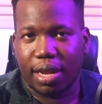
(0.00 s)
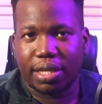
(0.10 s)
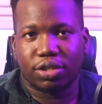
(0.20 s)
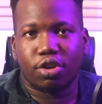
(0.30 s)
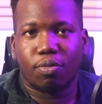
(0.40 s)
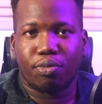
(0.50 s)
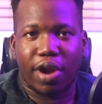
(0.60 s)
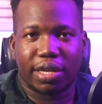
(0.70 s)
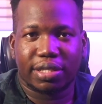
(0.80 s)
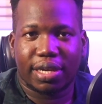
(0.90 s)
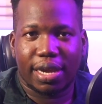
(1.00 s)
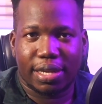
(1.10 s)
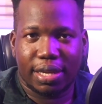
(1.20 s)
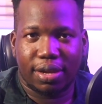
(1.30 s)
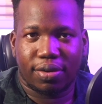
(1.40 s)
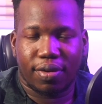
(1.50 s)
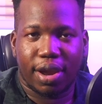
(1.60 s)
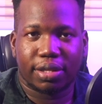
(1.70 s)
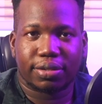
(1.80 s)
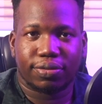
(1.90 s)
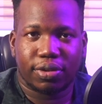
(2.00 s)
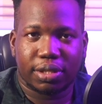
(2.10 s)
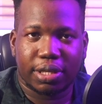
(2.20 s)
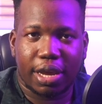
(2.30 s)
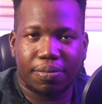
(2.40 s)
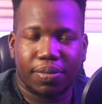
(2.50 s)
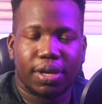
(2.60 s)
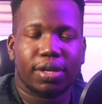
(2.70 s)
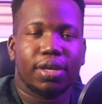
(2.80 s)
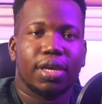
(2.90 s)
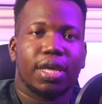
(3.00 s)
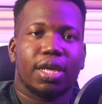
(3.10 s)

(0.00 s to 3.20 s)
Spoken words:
at least not practically, right? For the time being.